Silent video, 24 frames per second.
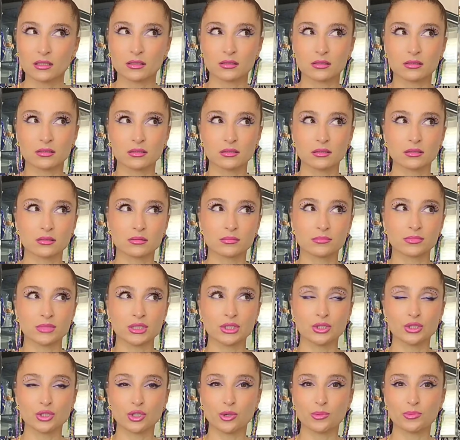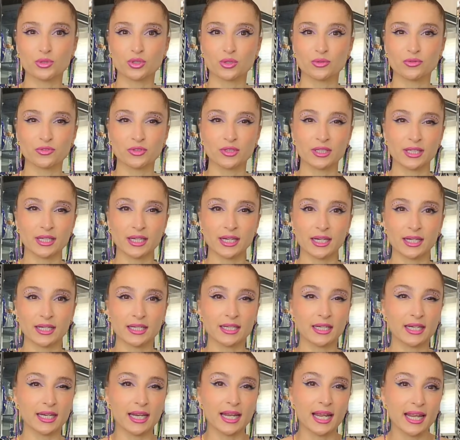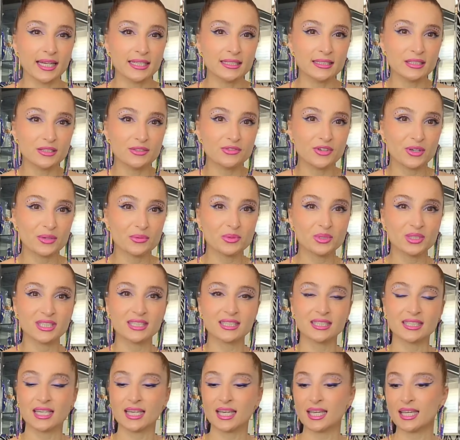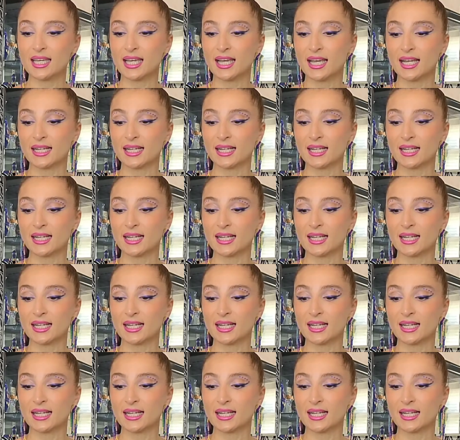in terms of creative, I would say.